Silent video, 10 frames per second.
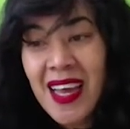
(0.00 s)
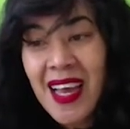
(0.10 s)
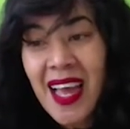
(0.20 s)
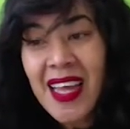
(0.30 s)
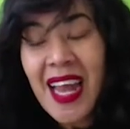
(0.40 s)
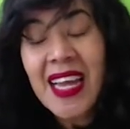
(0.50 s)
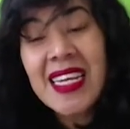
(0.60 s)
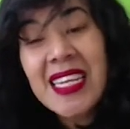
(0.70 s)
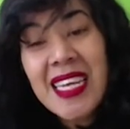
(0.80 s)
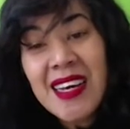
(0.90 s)
an
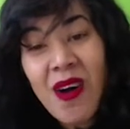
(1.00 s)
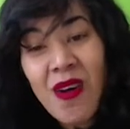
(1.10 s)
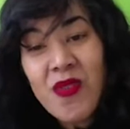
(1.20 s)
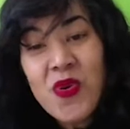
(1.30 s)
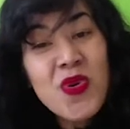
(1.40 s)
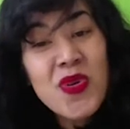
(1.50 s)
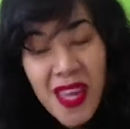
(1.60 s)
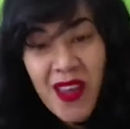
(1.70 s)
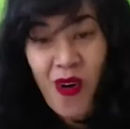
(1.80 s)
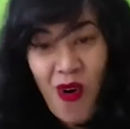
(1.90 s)
idea of who
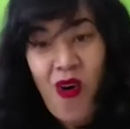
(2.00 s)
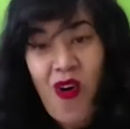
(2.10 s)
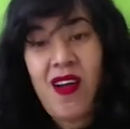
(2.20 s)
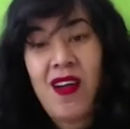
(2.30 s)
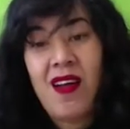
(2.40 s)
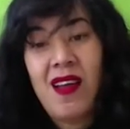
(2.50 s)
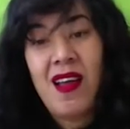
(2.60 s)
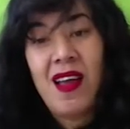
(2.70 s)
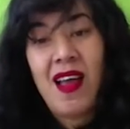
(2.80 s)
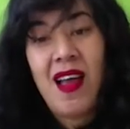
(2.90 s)
they are.
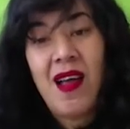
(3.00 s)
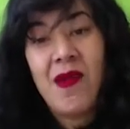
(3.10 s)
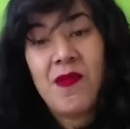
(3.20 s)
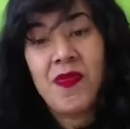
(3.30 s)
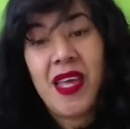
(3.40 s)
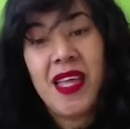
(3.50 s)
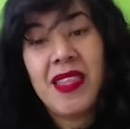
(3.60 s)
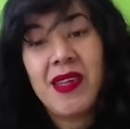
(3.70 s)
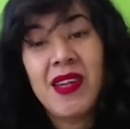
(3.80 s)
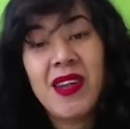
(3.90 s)
And
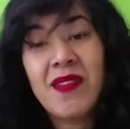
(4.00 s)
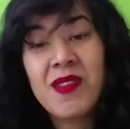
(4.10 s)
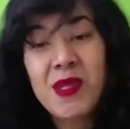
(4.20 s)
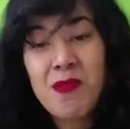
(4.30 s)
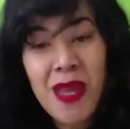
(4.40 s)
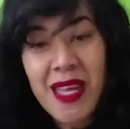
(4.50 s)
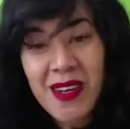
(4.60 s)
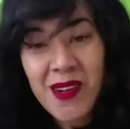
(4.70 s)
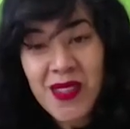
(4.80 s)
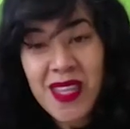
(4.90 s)
they don't have to
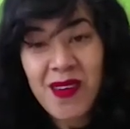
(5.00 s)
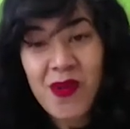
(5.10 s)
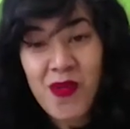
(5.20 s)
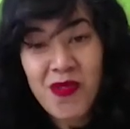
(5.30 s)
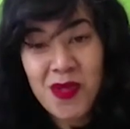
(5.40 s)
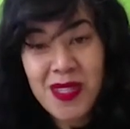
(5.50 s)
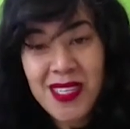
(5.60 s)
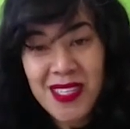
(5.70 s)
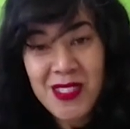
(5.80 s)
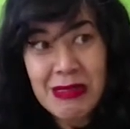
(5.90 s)
depend on the awful
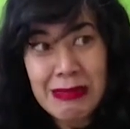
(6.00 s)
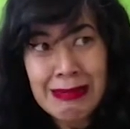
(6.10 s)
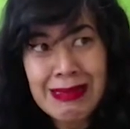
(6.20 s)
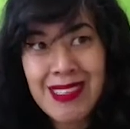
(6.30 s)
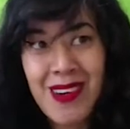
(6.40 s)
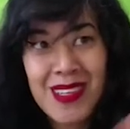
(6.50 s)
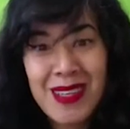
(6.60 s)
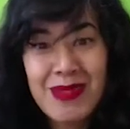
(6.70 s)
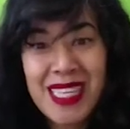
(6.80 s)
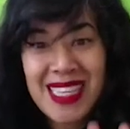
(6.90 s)
teachers. Oh God,
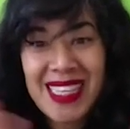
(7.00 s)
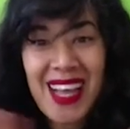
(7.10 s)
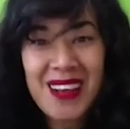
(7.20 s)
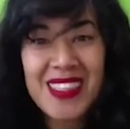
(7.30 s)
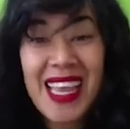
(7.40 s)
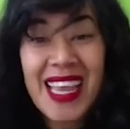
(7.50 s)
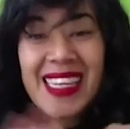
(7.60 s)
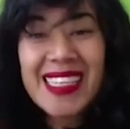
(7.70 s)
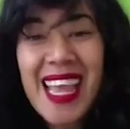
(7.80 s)
let me take that out. Edit.